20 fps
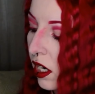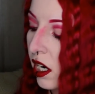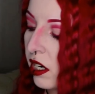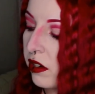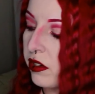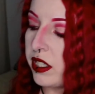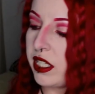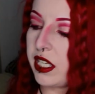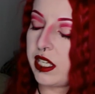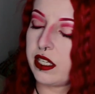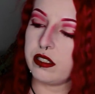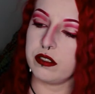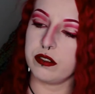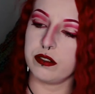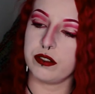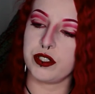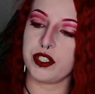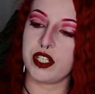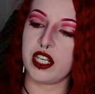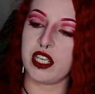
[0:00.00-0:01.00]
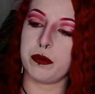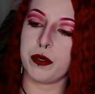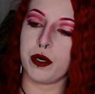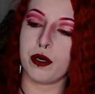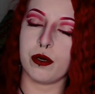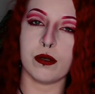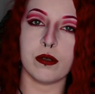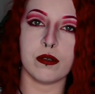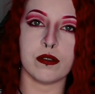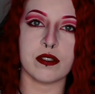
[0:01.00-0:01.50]
really cheap
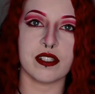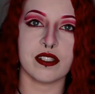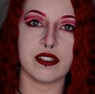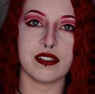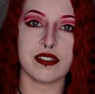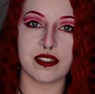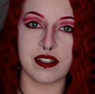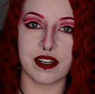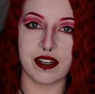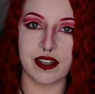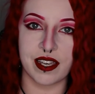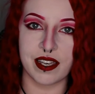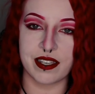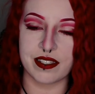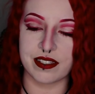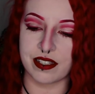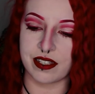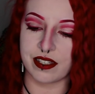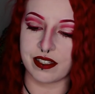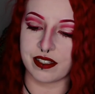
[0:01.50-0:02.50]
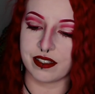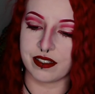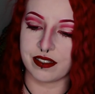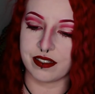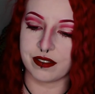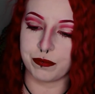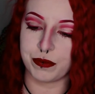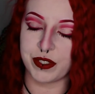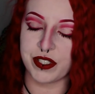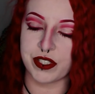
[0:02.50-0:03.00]
old Stargazer
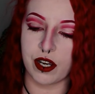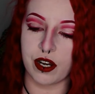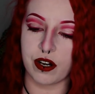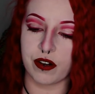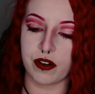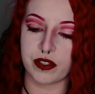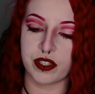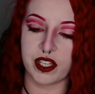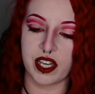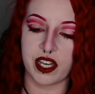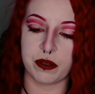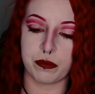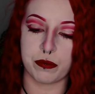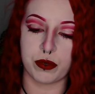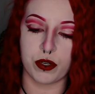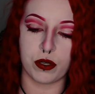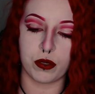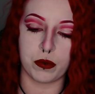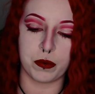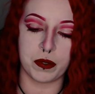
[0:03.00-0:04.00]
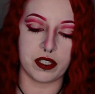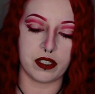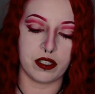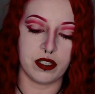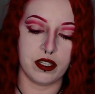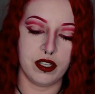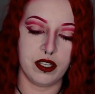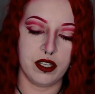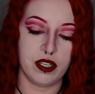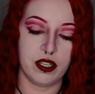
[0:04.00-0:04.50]
Mascara that I'm probably
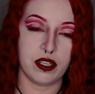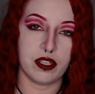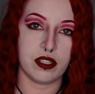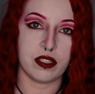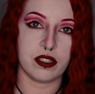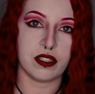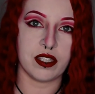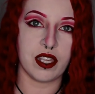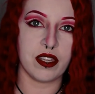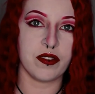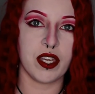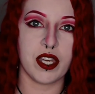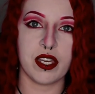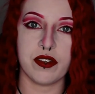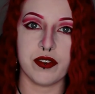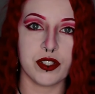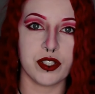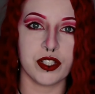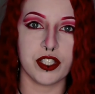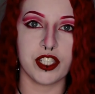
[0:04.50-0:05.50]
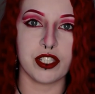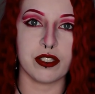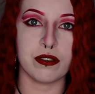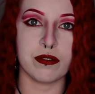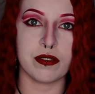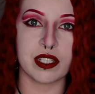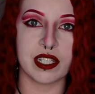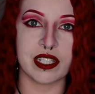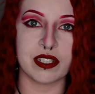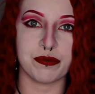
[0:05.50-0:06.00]
never ever going to
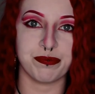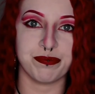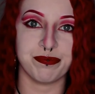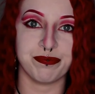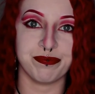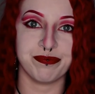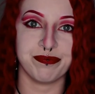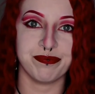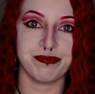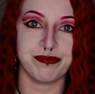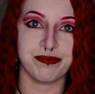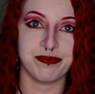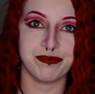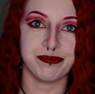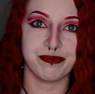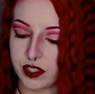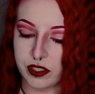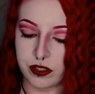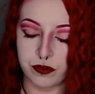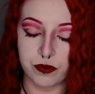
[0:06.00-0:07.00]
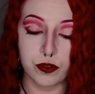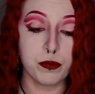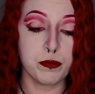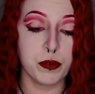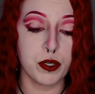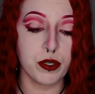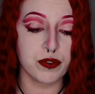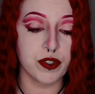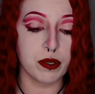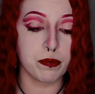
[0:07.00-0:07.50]
use again. So
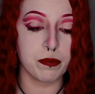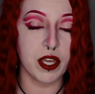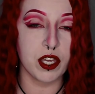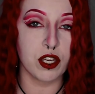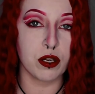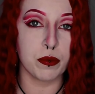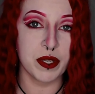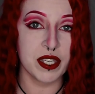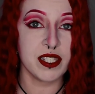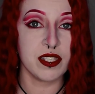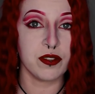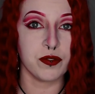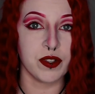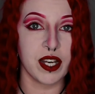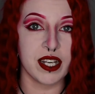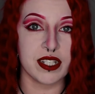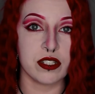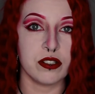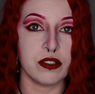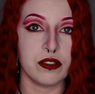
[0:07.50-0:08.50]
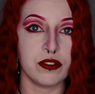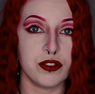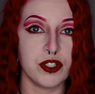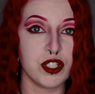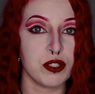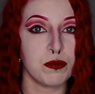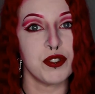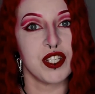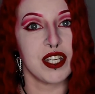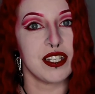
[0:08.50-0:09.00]
most red makeup is in fact
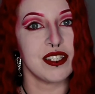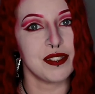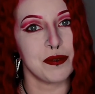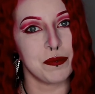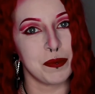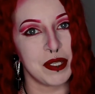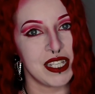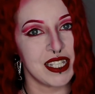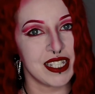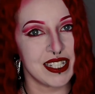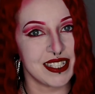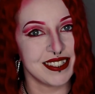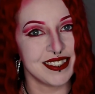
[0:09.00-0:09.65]
just magenta pink.